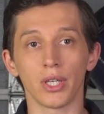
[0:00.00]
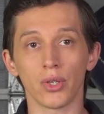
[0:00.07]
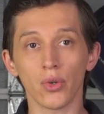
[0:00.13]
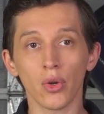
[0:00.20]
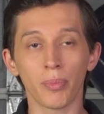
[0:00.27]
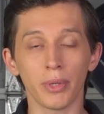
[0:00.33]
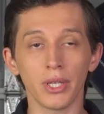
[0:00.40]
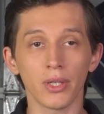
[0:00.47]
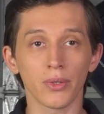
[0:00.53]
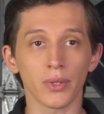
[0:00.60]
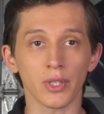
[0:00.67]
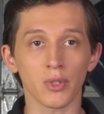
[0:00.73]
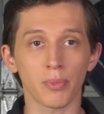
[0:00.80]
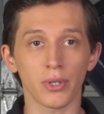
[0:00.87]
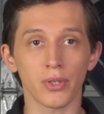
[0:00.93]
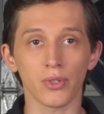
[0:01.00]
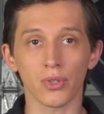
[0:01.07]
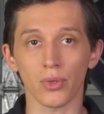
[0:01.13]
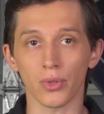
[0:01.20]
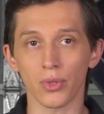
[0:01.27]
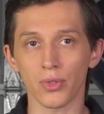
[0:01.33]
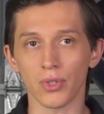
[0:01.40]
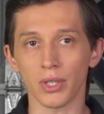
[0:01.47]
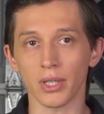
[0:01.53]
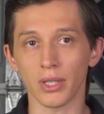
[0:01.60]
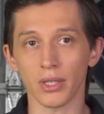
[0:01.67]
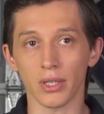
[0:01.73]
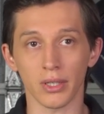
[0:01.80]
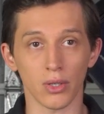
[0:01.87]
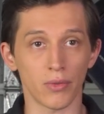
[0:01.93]
your opinion or experience on using
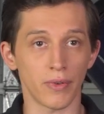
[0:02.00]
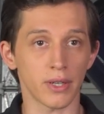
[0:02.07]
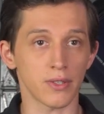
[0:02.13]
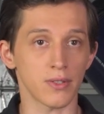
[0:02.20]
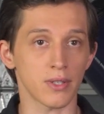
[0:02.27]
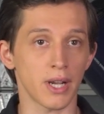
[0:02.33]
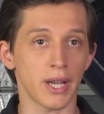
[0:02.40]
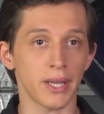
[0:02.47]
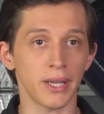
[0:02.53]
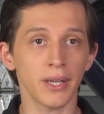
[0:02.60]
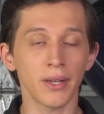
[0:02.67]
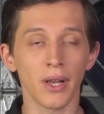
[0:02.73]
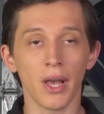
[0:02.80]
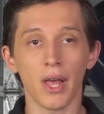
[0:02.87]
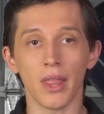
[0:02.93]
an off-axis guiding,